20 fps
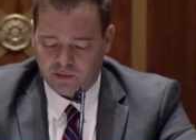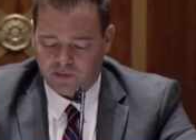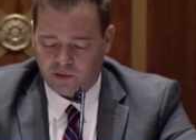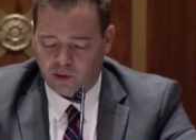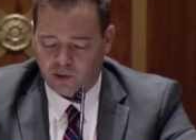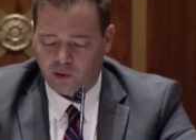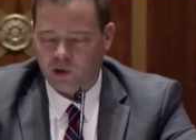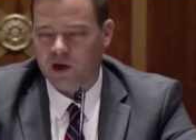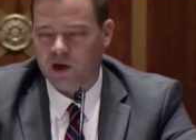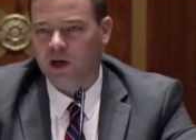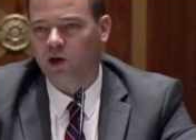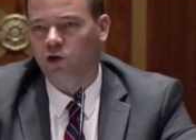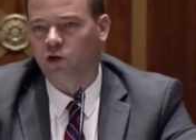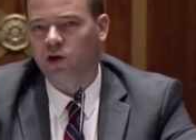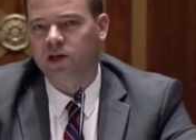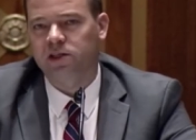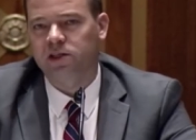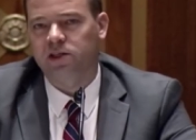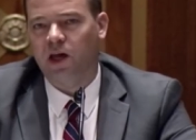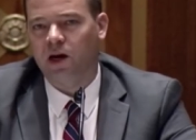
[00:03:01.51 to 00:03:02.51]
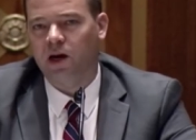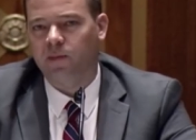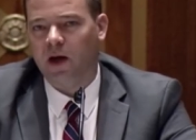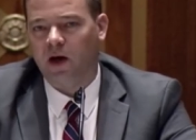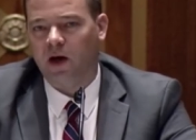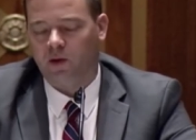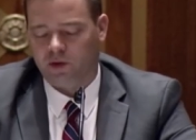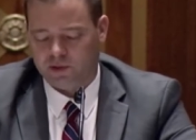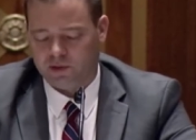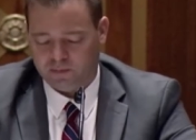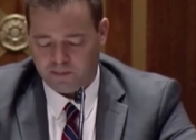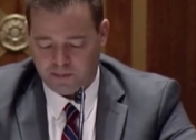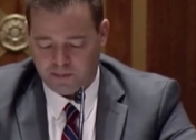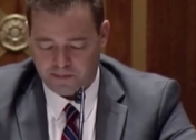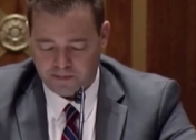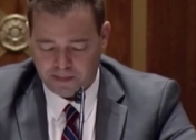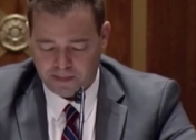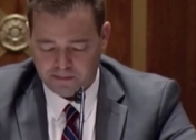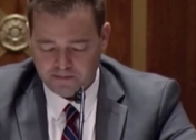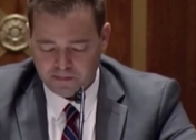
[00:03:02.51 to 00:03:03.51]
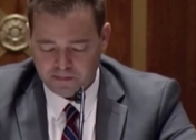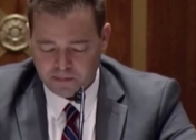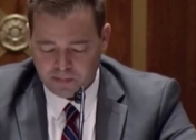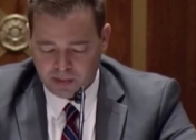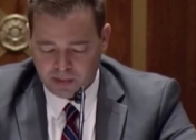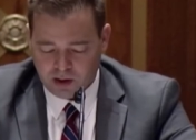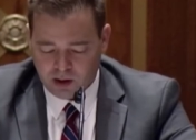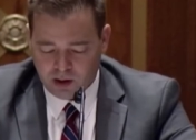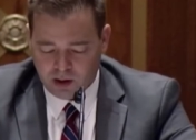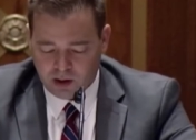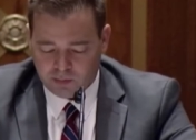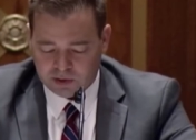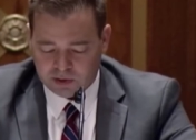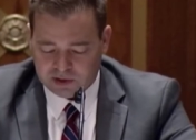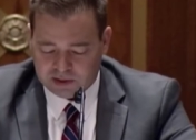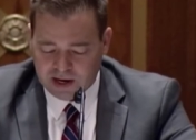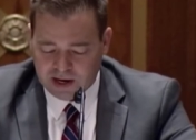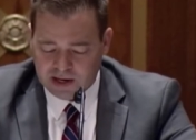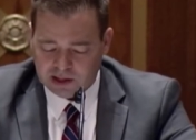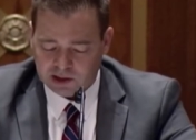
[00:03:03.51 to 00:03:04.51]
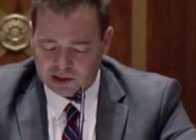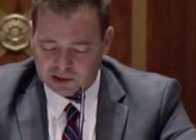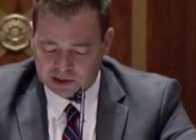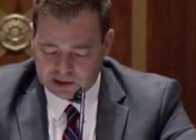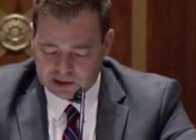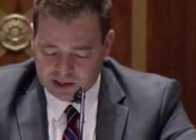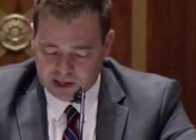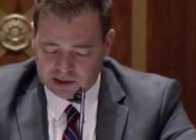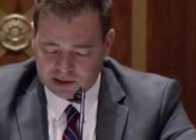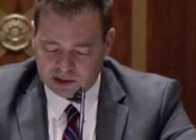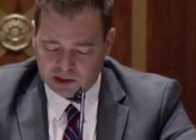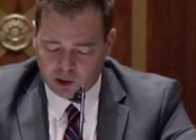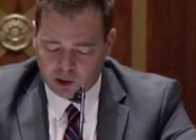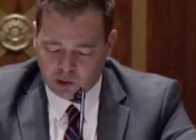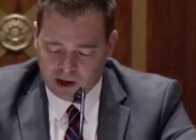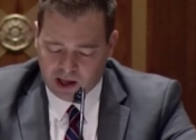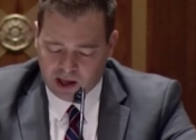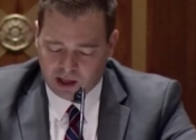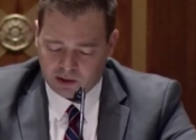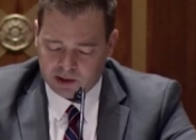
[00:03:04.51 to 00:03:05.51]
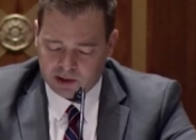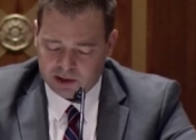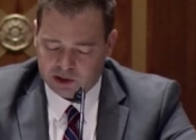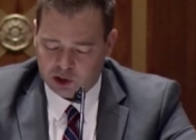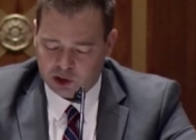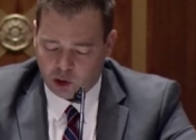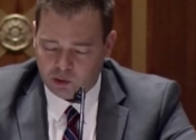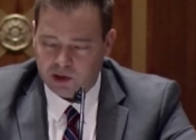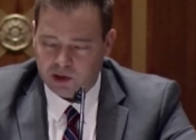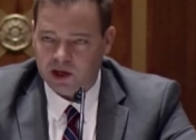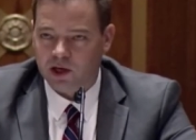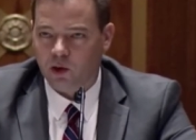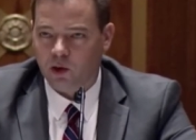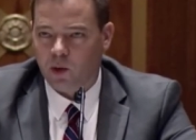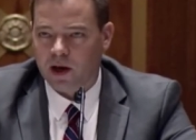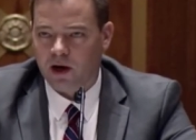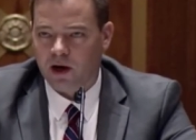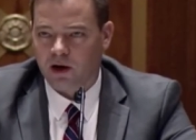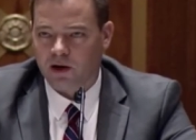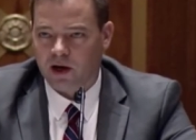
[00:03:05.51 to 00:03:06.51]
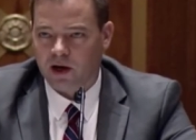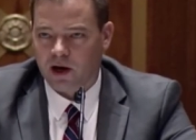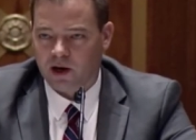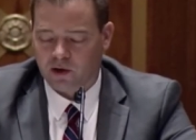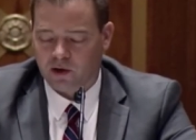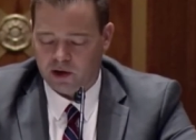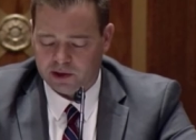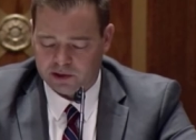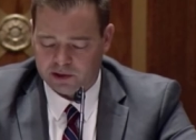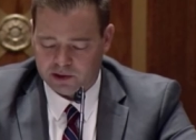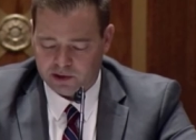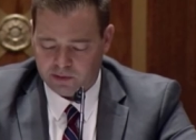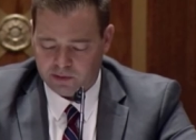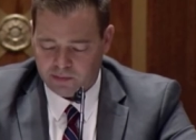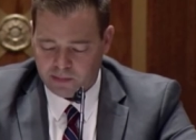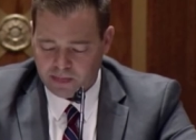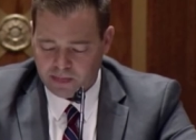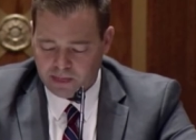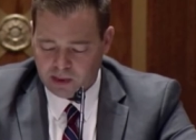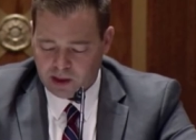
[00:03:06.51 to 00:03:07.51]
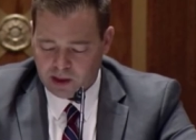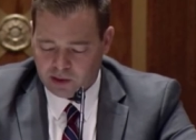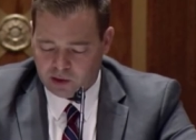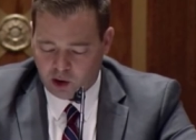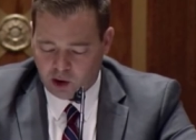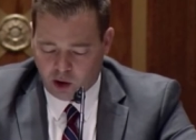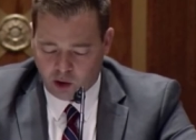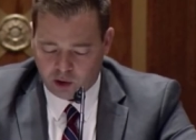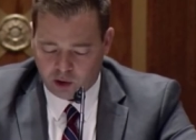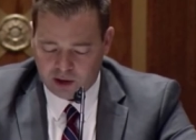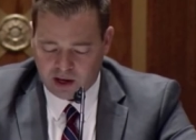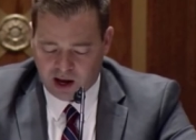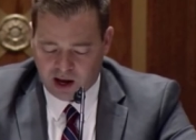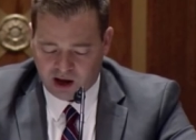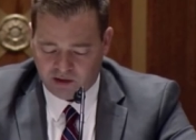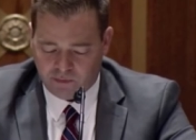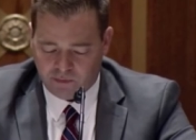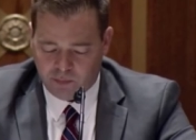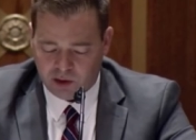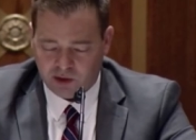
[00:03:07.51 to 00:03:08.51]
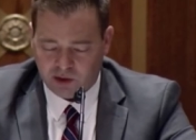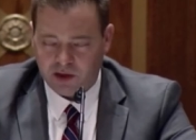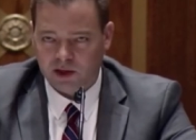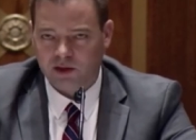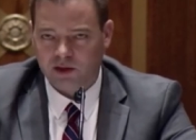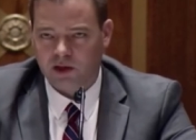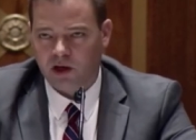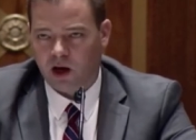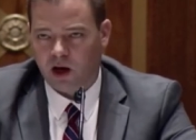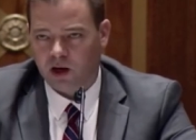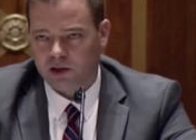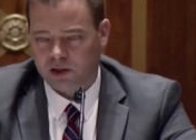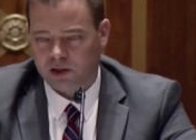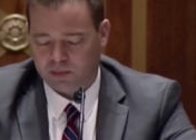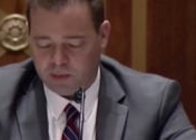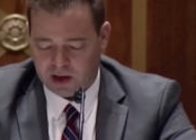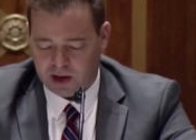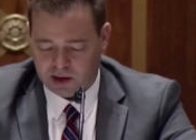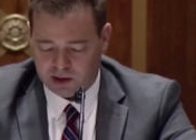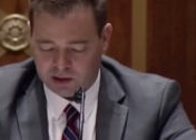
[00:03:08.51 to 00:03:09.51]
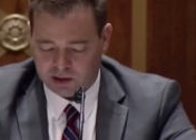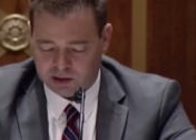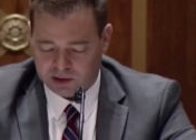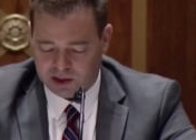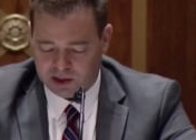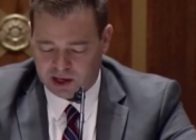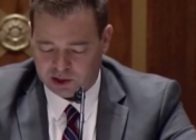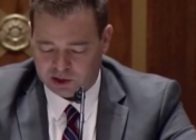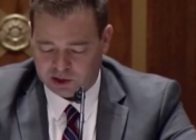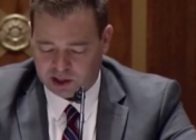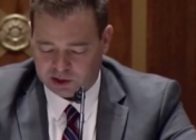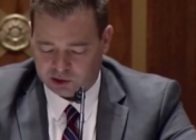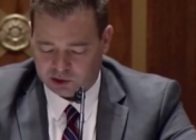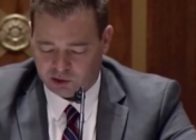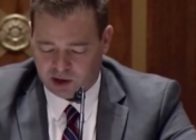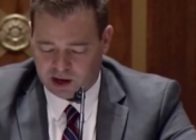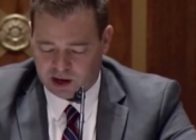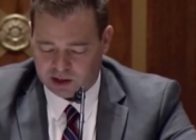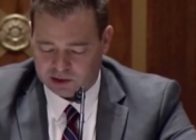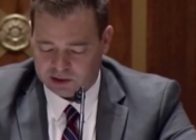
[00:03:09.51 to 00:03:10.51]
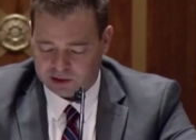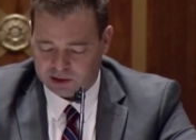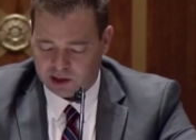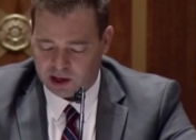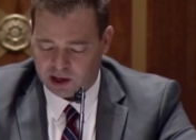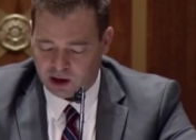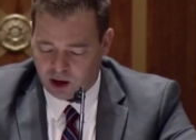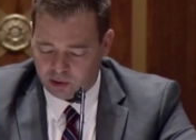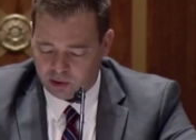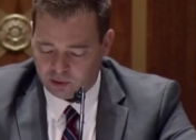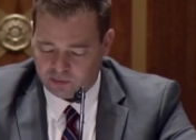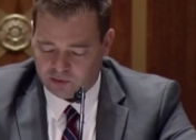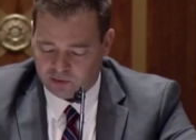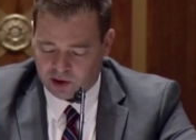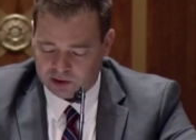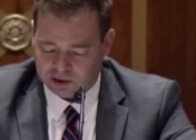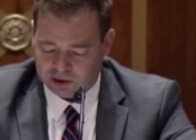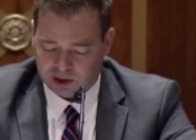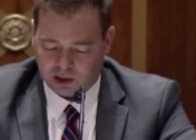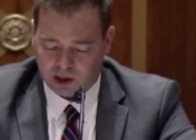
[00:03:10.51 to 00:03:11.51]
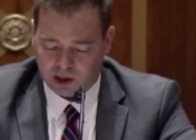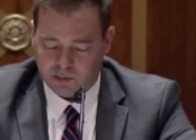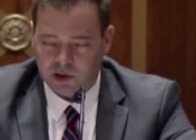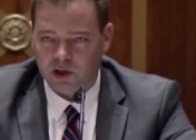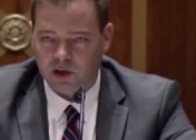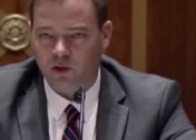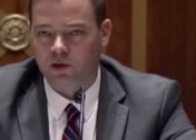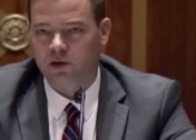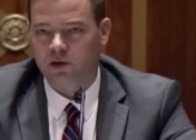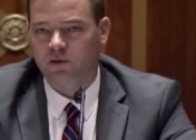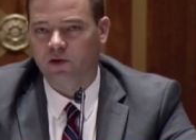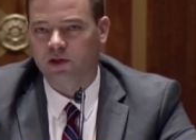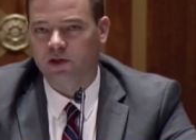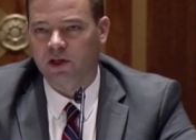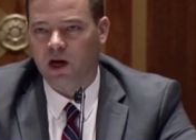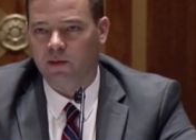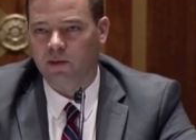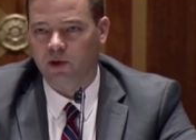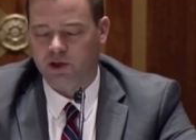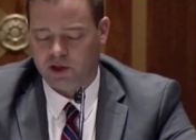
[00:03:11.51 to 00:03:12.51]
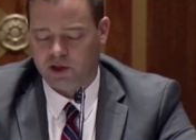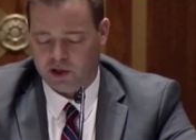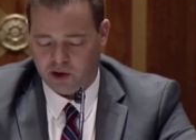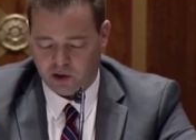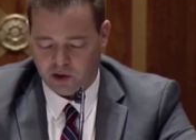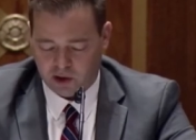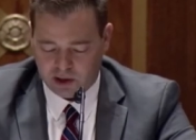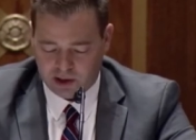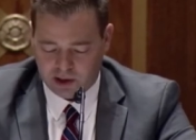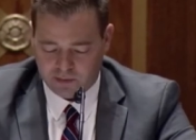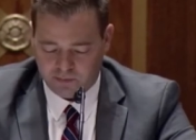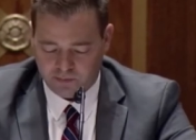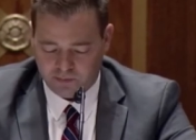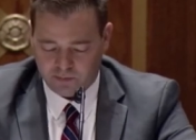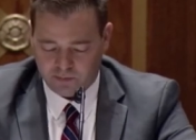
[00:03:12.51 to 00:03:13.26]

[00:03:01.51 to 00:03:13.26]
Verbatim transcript: further increase that amount. But states and localities don't need to wait on Congress. They already have billions in unspent DHS grants and other funds that could be used for cybersecurity.